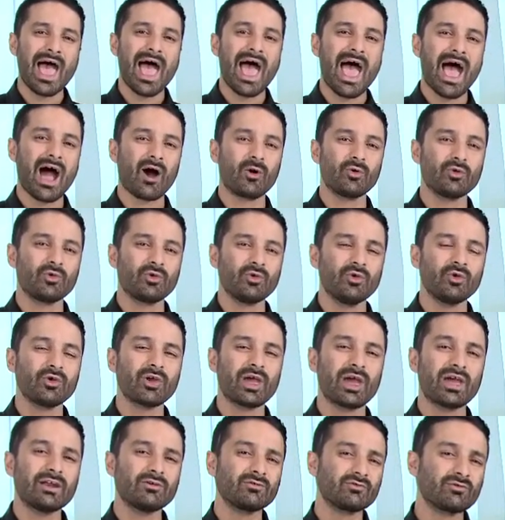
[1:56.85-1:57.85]
how you
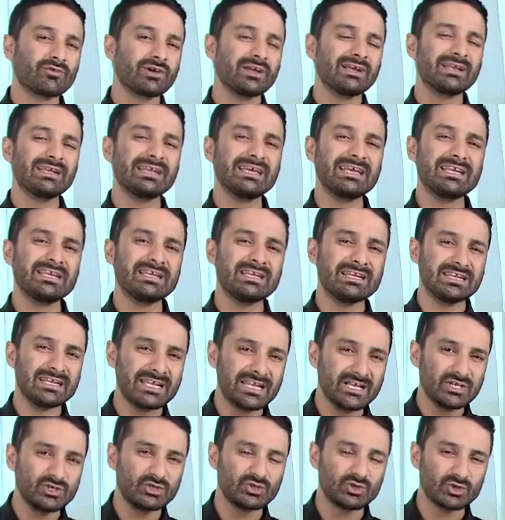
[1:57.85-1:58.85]
can really
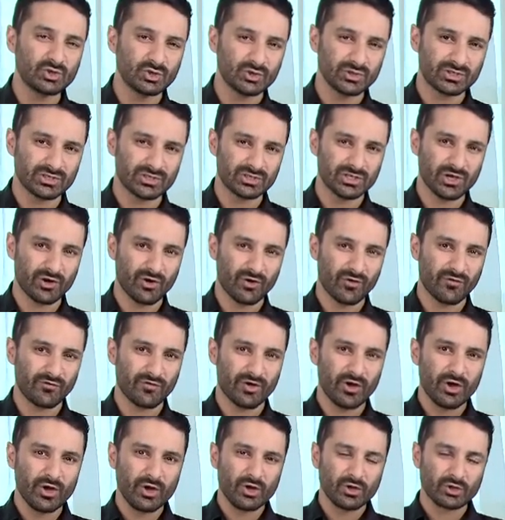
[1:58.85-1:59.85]
niche yourself